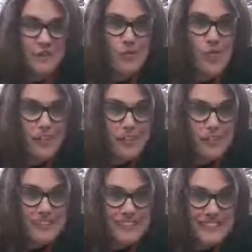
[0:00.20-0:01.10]

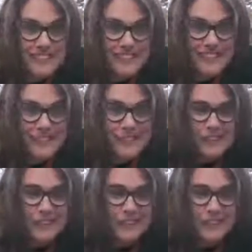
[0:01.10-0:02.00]
Welcome tonight.
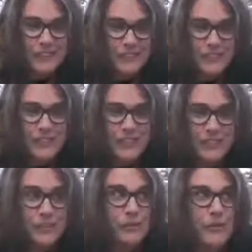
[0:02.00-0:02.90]
My name is
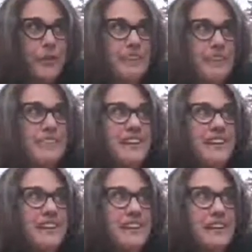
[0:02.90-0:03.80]
Jennifer Ulie-Wells, and
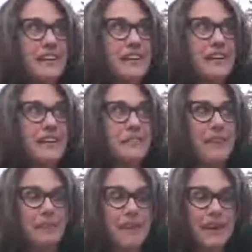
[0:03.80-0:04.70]
I am
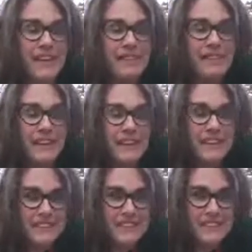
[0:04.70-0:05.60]
on behalf of the
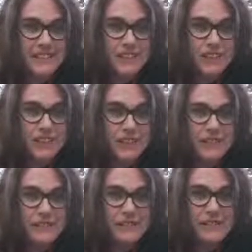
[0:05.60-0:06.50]
Healthy Estate
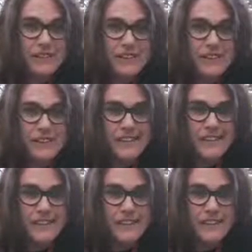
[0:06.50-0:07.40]
Initiative.
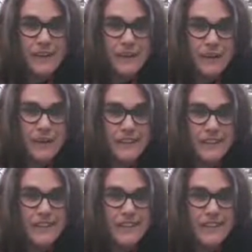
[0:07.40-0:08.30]
Please
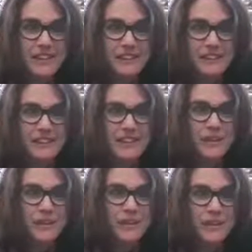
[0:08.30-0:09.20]
pass the love.
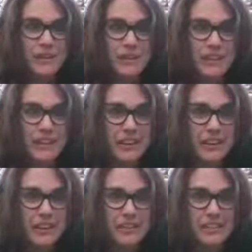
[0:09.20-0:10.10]
Tonight we're going to be talking
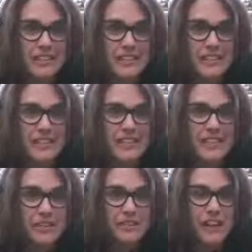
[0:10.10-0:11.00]
about
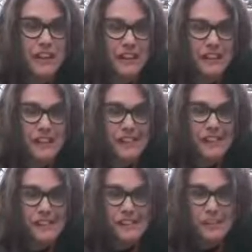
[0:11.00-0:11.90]
self-care,
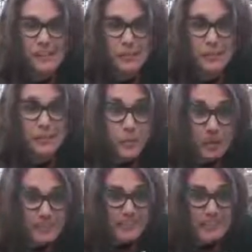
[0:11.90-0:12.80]
but
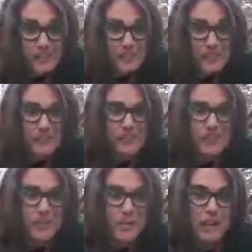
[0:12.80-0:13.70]
more than self-care, we're going to
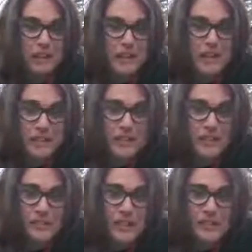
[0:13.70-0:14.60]
talk about how
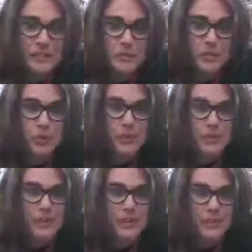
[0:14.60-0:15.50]
self-care is more
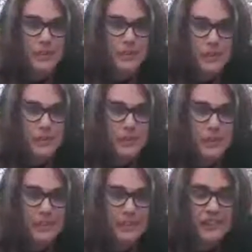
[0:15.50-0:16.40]
like
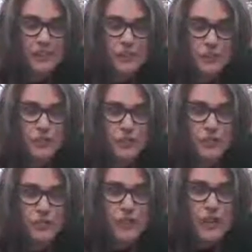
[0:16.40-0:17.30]
self-preservation.
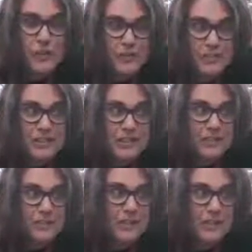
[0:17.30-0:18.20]
So I'm
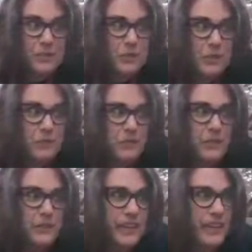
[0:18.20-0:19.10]
outside because we're going to be
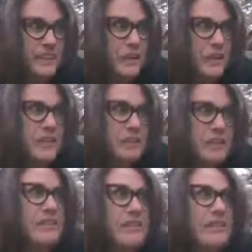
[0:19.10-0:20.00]
doing an
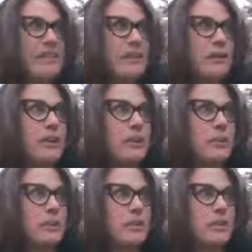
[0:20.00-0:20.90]
experiment, and I have one
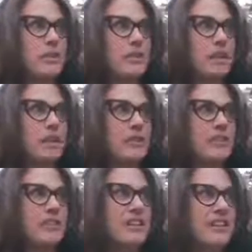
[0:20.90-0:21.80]
helper switching
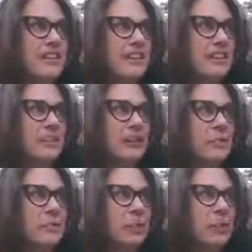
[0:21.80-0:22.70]
out and the other
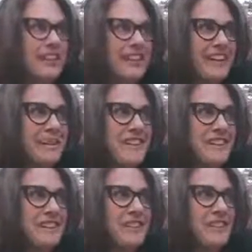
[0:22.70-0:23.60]
helper quickly coming to
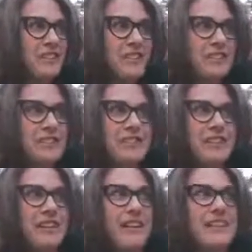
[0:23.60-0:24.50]
sit down because she's
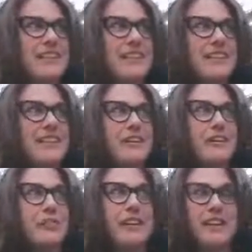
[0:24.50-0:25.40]
going to have to
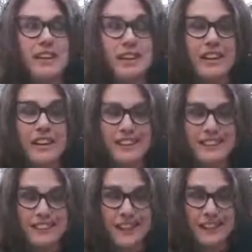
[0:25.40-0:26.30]
help me here in a
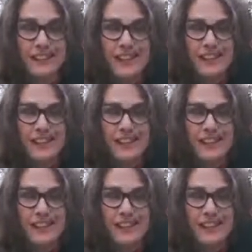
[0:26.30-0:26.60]
hot sec.